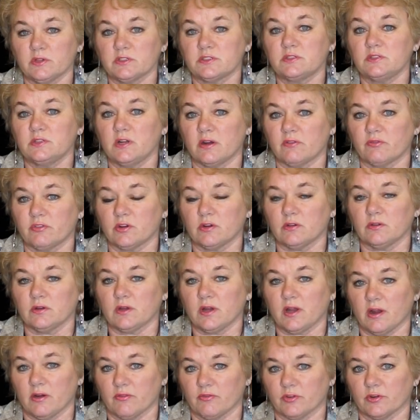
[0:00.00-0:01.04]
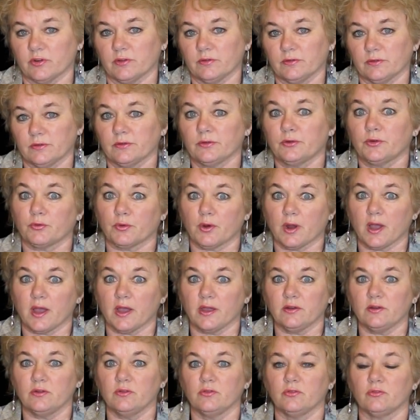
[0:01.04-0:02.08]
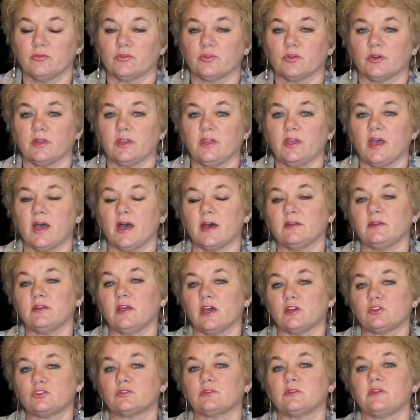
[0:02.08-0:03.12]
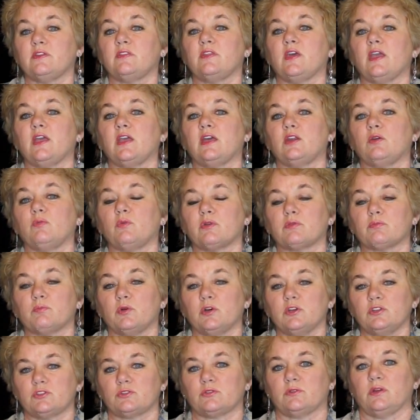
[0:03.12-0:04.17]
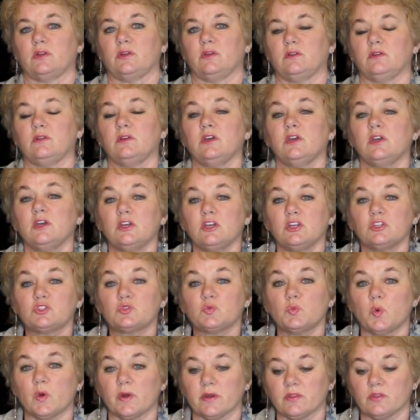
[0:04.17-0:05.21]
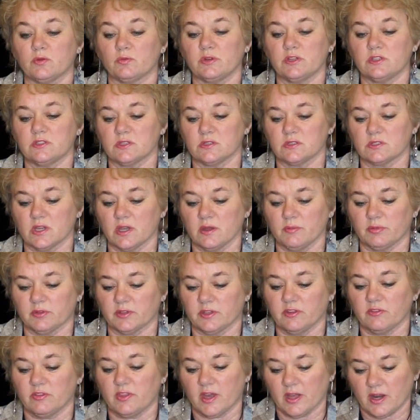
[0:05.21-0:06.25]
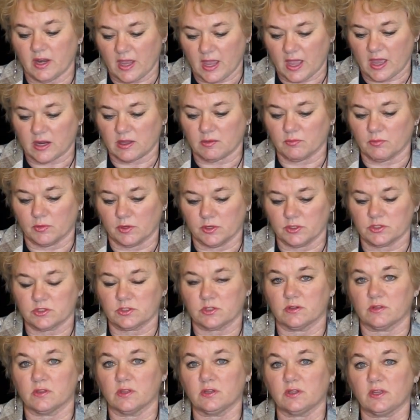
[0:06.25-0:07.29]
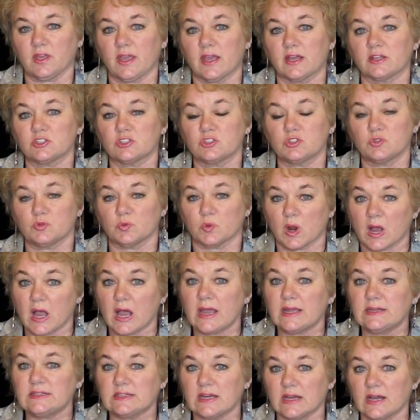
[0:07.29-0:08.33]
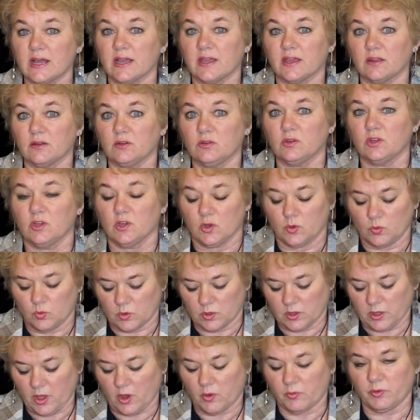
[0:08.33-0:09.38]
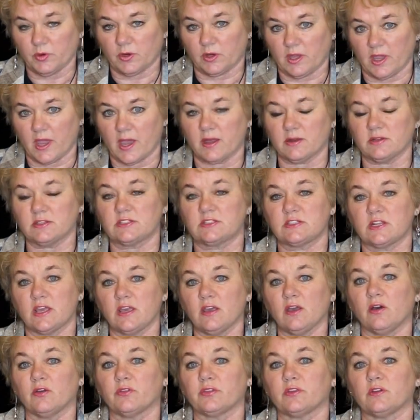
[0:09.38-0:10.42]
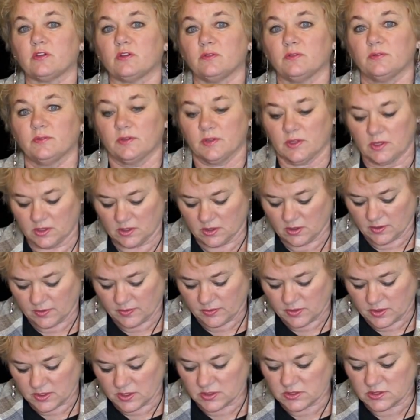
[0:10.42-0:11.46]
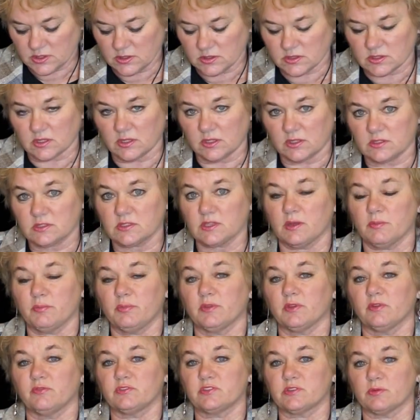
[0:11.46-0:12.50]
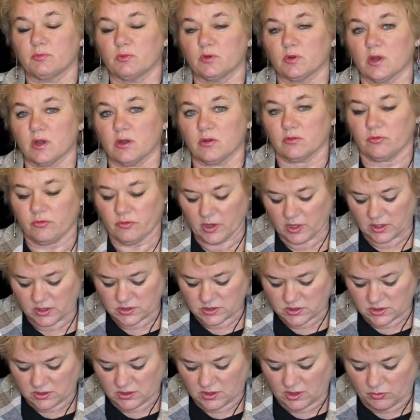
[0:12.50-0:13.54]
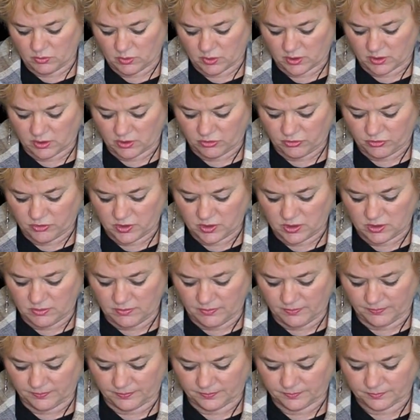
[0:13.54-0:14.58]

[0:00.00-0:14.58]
was never, ever dried for a cat. Naturally, they ate it with moisture in it. It's one of the reasons I believe that adding moisture to the cat's dry diet will help your cat stay healthier. This is an example of some ground venison that we're going to feed.